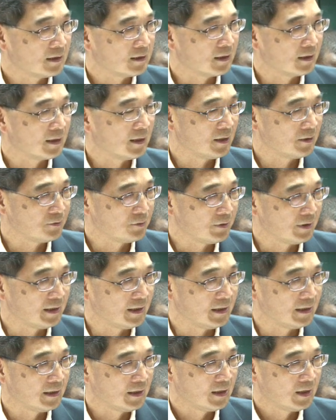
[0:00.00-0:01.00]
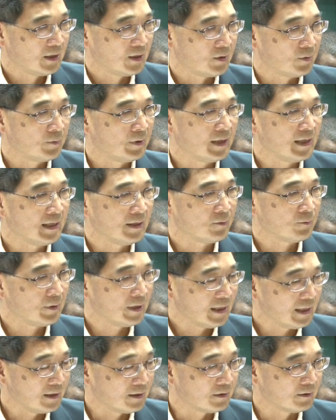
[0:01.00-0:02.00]
the country, we
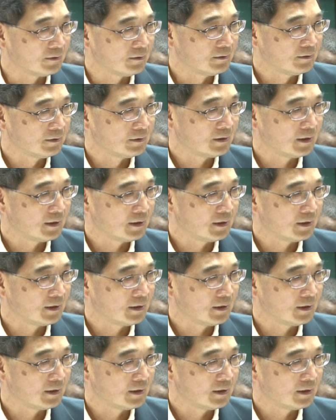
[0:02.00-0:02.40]
will